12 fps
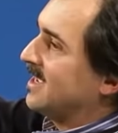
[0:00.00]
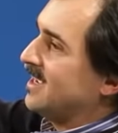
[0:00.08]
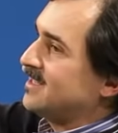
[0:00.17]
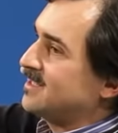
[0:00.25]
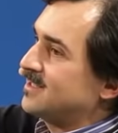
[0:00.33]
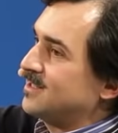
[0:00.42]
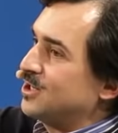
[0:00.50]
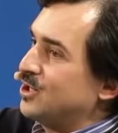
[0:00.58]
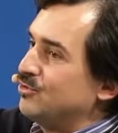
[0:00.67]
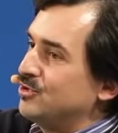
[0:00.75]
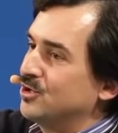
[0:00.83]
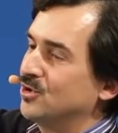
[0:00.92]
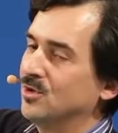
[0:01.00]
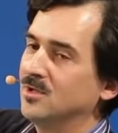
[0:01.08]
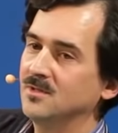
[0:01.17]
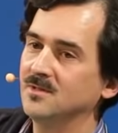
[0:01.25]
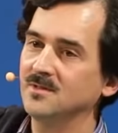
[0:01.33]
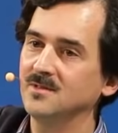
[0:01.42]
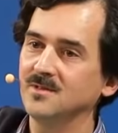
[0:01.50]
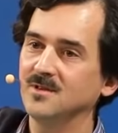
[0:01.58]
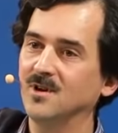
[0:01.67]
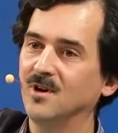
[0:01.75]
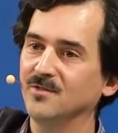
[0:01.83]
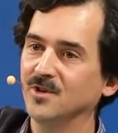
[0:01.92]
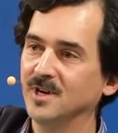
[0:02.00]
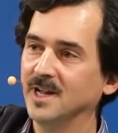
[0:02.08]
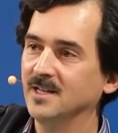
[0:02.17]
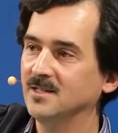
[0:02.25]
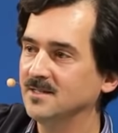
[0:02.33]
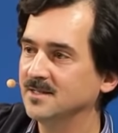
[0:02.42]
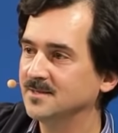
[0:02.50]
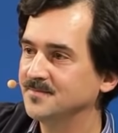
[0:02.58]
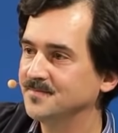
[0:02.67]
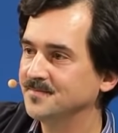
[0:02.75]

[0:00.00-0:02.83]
is the cuticle of your nails.